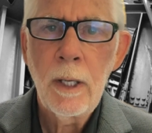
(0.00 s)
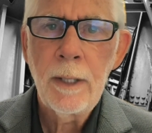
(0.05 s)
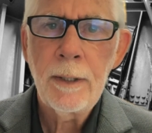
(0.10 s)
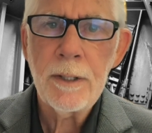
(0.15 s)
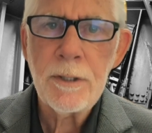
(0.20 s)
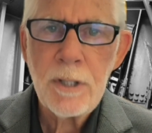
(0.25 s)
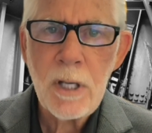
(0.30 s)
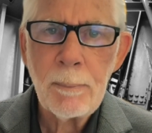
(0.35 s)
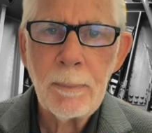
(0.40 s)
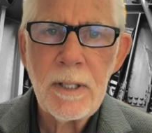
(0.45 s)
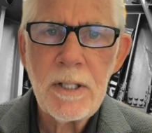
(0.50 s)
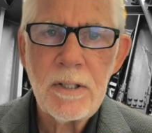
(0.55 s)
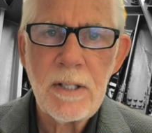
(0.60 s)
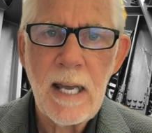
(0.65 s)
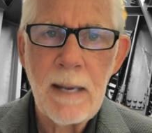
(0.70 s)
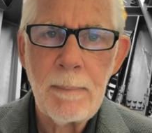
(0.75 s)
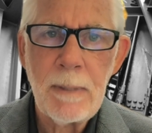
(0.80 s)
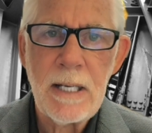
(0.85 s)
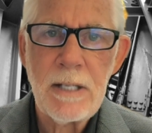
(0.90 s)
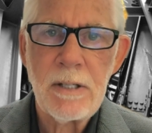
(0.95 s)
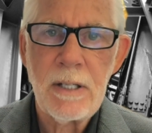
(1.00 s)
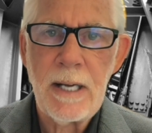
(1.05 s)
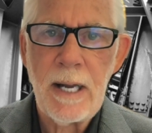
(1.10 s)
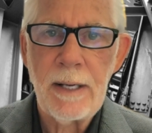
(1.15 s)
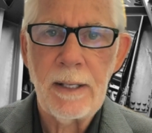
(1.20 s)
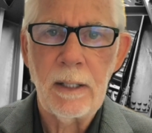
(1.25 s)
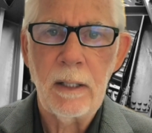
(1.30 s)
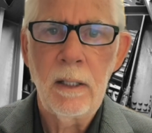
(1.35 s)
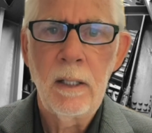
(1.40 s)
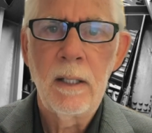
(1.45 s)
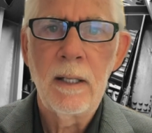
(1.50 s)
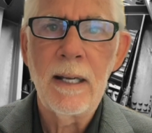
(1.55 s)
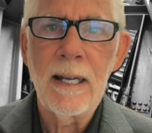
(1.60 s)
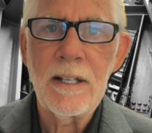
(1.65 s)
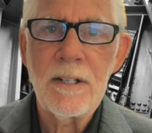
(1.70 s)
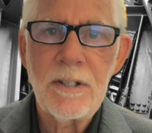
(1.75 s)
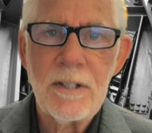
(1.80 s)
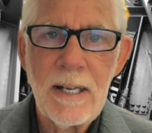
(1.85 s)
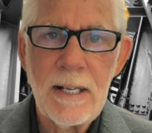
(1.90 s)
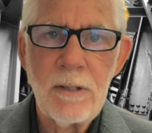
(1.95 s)
The summary statement is another
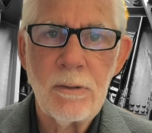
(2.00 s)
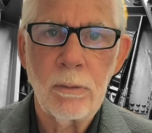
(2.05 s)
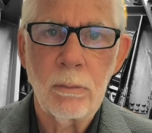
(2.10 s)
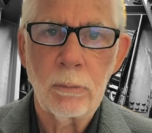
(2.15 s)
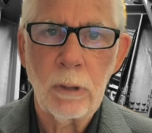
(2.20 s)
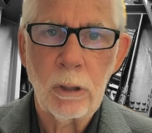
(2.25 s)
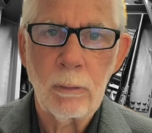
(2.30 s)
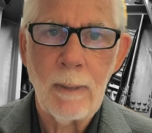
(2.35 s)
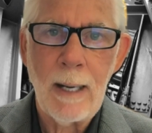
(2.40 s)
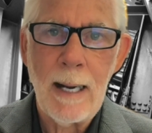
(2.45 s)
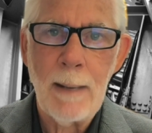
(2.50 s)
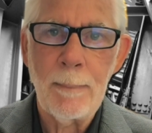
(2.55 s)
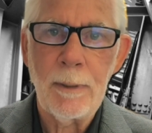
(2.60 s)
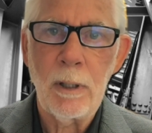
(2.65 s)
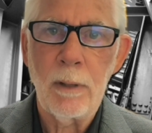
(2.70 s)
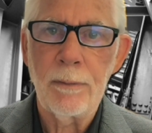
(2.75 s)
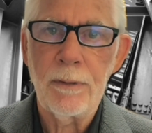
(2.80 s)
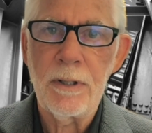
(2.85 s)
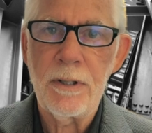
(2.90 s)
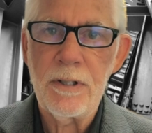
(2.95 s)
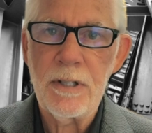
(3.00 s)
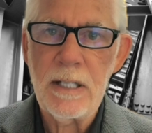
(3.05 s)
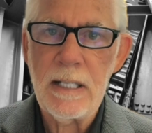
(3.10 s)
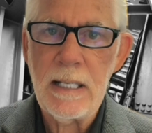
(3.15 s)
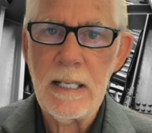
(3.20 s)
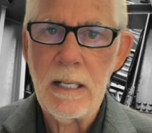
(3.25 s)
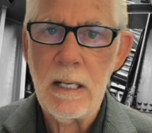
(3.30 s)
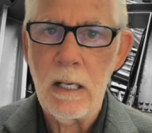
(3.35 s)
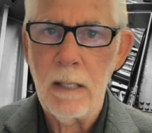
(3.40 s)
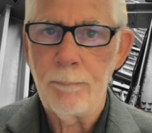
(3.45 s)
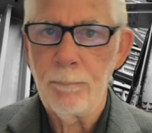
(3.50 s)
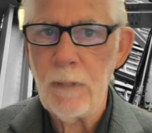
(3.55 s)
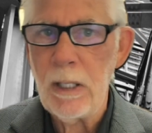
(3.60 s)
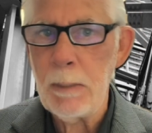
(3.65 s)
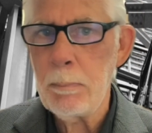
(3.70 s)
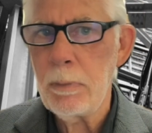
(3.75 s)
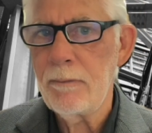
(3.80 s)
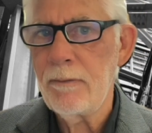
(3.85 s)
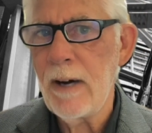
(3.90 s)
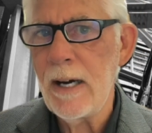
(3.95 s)
essential requirement of the CDR.
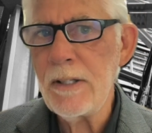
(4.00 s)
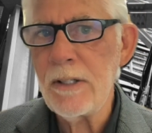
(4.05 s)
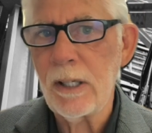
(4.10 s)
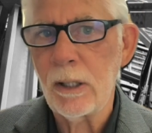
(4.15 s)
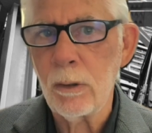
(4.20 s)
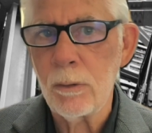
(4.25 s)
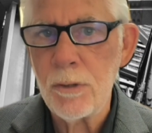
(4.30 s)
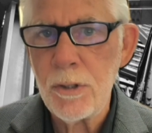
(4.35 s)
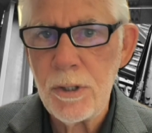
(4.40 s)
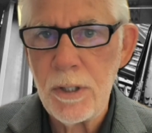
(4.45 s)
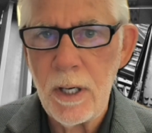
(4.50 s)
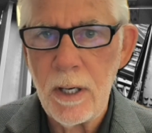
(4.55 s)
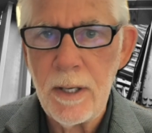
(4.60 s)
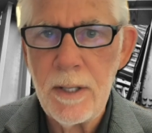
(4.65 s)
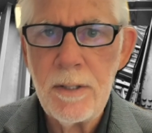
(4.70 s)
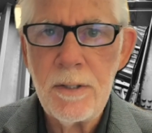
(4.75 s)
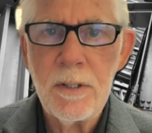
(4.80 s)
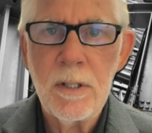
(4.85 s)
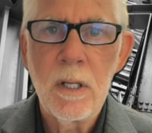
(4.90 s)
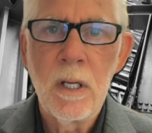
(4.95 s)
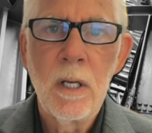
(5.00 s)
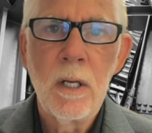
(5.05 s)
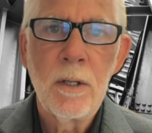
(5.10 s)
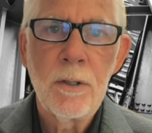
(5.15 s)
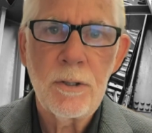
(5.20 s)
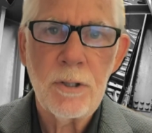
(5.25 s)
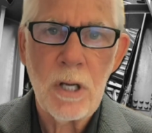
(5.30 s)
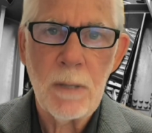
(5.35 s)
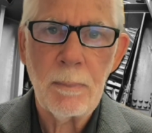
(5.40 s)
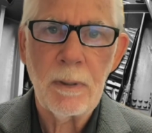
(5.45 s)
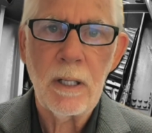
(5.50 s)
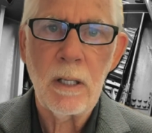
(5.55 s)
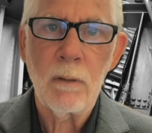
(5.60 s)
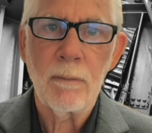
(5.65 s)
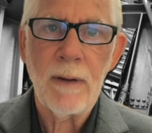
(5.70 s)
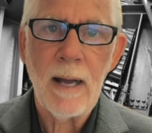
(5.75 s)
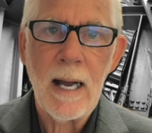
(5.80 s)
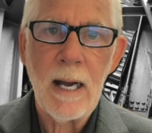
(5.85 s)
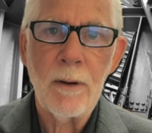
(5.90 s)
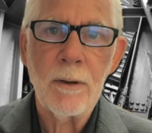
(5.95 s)
It provides a concise summary
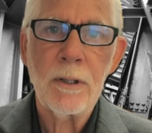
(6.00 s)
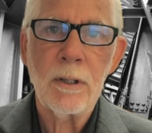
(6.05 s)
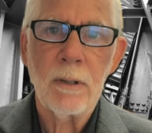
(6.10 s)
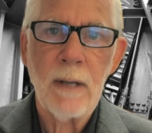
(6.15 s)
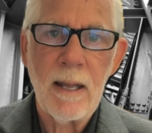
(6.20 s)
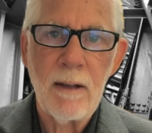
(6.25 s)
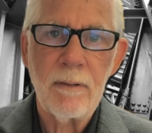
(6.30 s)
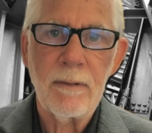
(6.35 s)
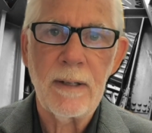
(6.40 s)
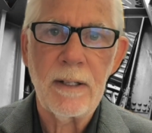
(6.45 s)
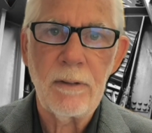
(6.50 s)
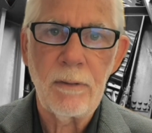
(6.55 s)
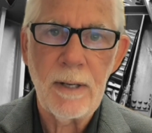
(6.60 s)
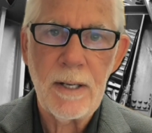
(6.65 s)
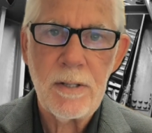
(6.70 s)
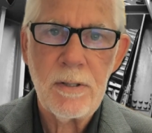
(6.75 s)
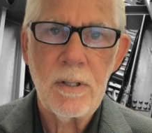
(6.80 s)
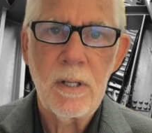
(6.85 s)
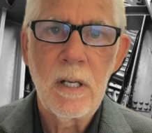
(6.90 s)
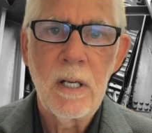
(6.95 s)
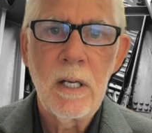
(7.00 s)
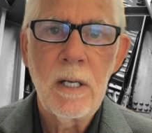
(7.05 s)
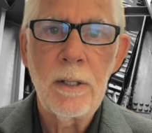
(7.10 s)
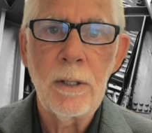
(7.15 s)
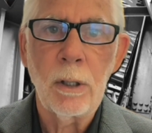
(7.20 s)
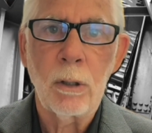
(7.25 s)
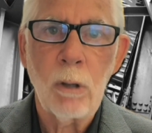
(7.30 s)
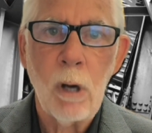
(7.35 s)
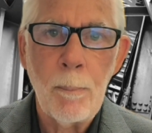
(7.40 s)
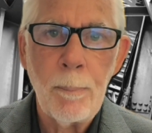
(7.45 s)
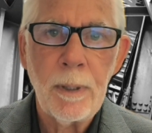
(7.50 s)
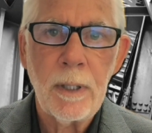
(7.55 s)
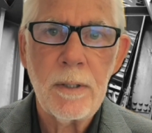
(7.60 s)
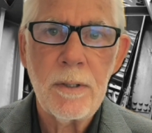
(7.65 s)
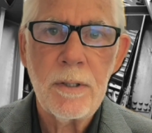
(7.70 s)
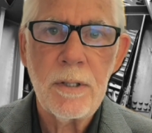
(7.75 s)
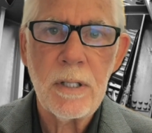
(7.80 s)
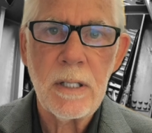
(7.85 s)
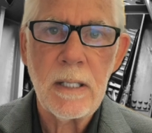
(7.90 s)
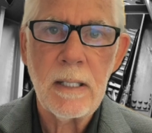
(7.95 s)
of how you have addressed the
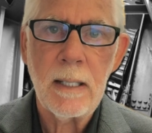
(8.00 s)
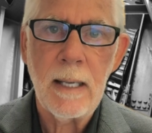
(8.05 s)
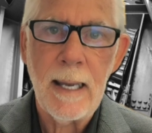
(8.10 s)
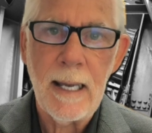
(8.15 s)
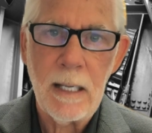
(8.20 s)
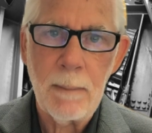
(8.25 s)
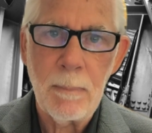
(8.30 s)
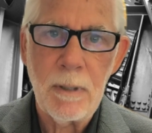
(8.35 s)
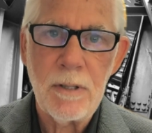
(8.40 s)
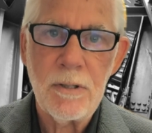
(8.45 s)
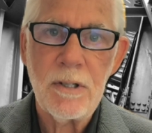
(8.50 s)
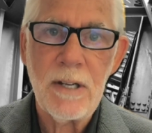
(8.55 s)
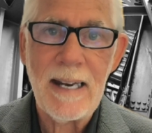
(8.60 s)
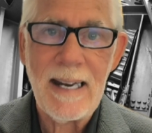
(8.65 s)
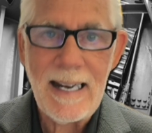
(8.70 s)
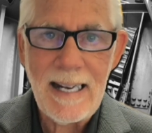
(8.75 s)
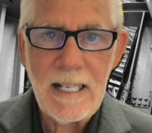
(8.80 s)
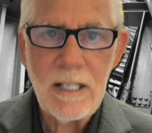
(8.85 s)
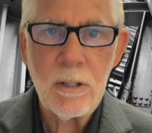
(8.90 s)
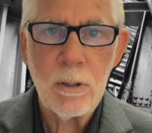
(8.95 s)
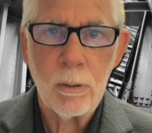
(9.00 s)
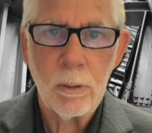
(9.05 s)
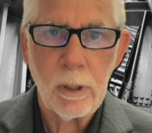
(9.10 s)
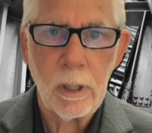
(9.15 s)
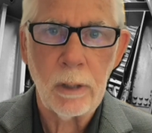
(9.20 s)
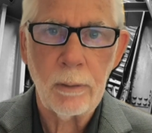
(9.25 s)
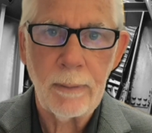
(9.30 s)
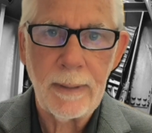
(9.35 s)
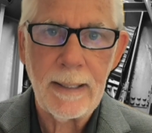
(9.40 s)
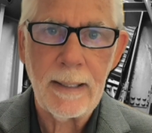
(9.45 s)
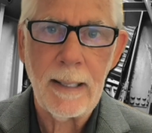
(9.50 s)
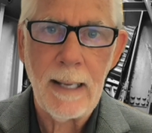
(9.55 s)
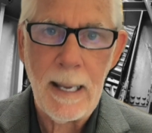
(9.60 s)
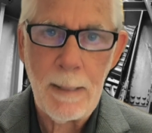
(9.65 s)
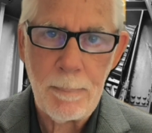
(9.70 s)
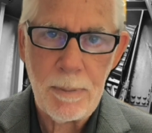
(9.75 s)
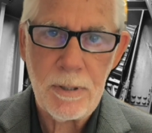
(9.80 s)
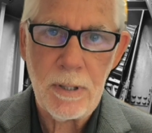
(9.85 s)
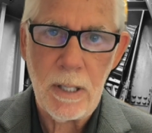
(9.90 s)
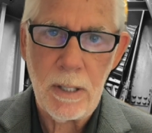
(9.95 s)
competency elements in your career
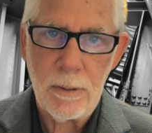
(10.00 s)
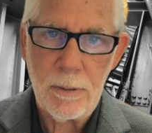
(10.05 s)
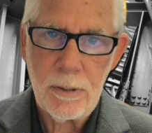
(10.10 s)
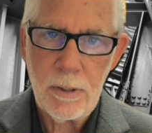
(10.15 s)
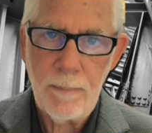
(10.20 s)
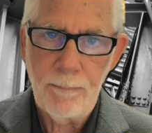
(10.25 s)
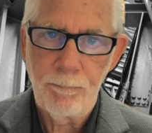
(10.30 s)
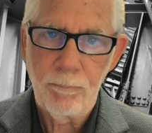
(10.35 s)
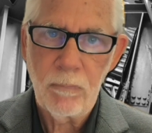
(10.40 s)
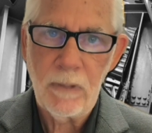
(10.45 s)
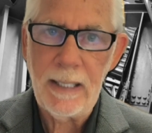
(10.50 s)
episodes.